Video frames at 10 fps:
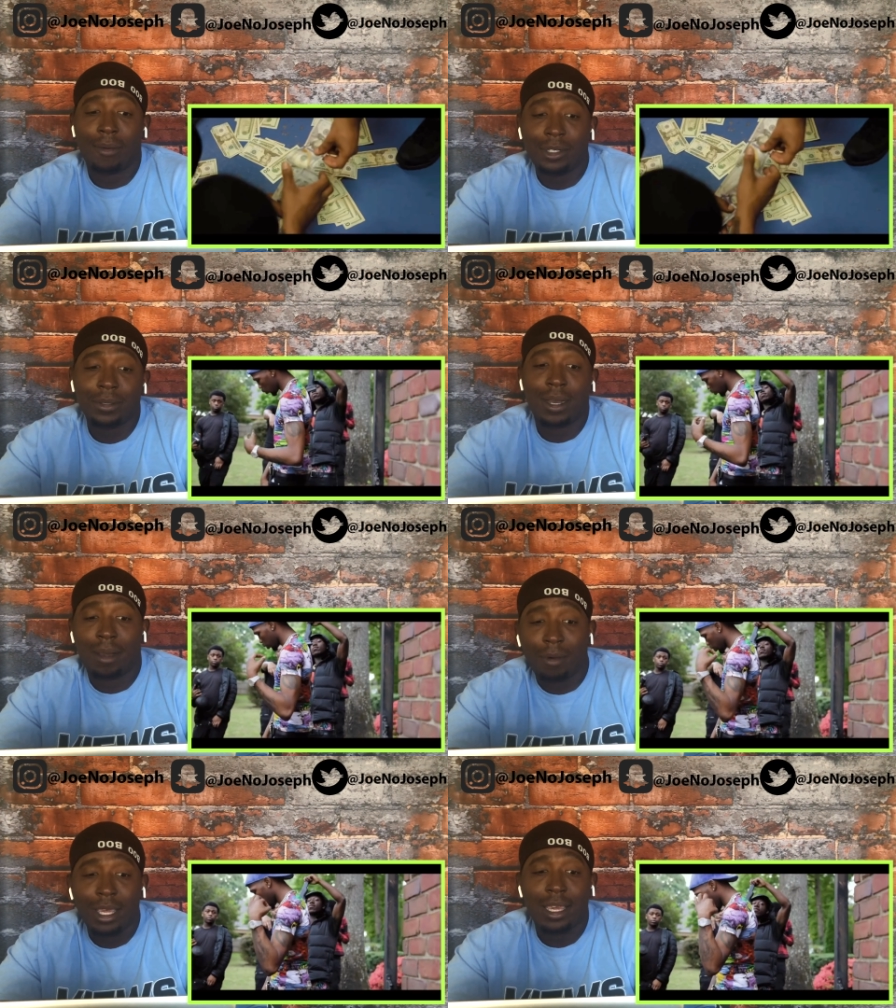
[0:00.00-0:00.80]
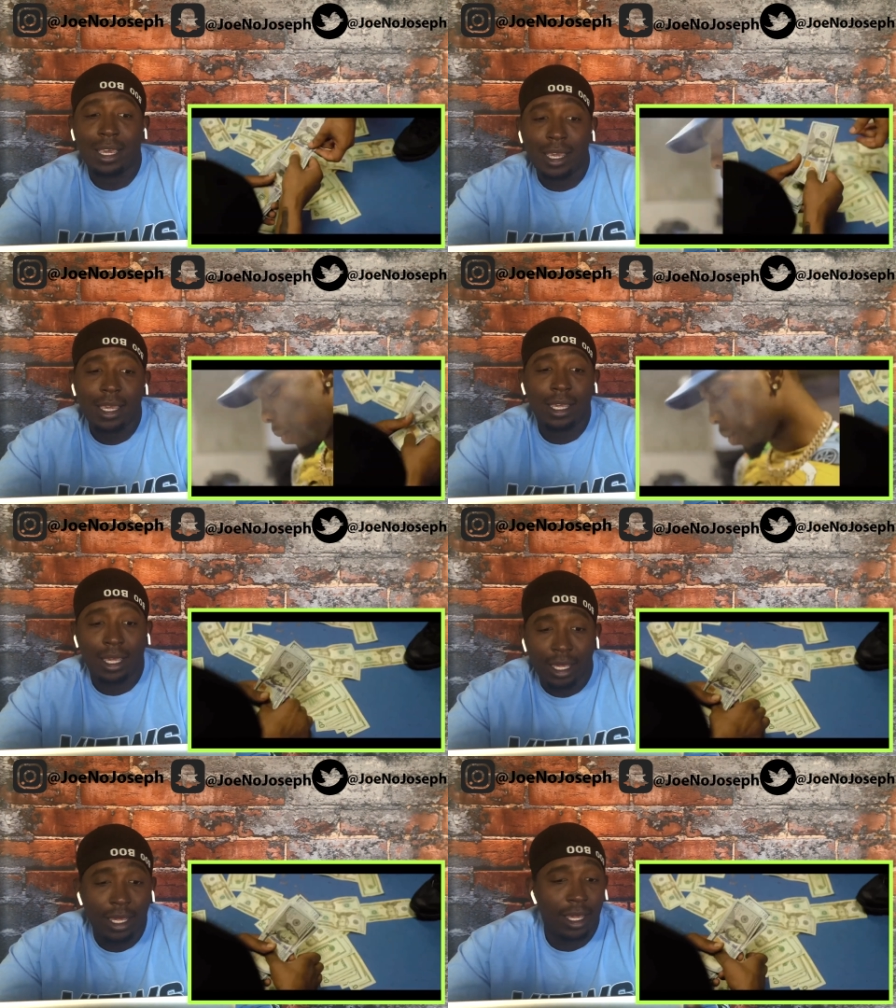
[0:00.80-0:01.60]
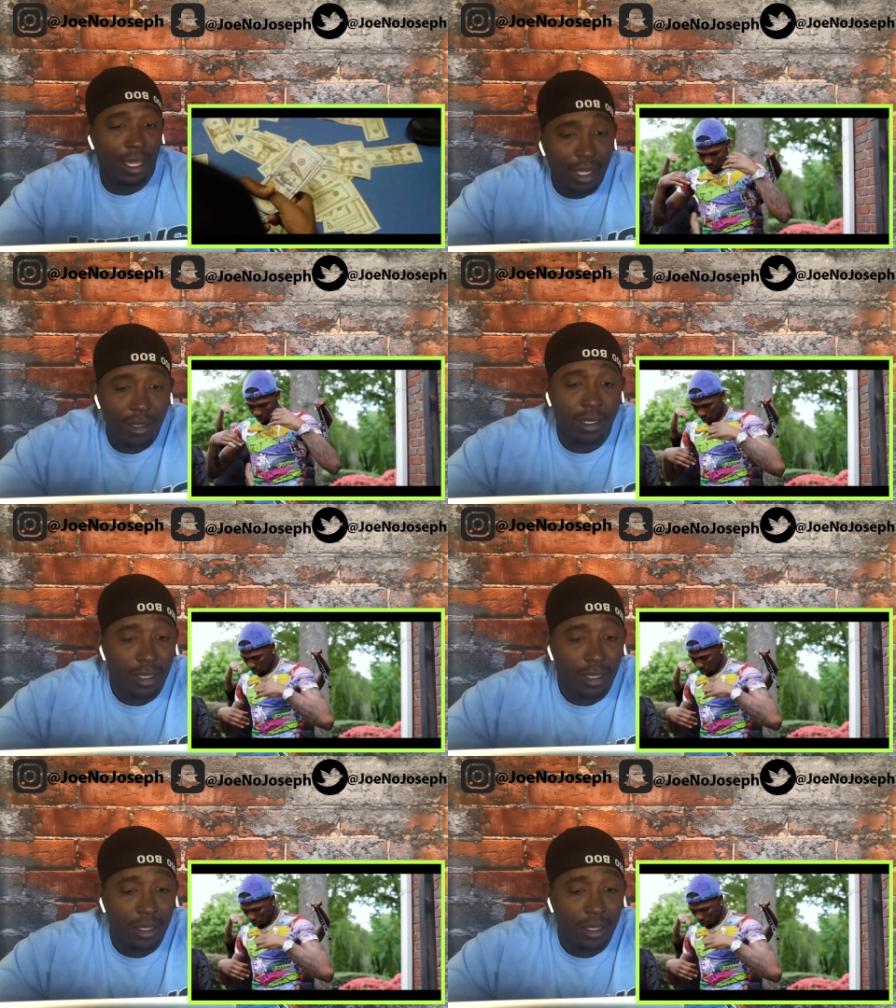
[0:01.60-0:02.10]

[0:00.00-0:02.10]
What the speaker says: What you gonna be? Huh?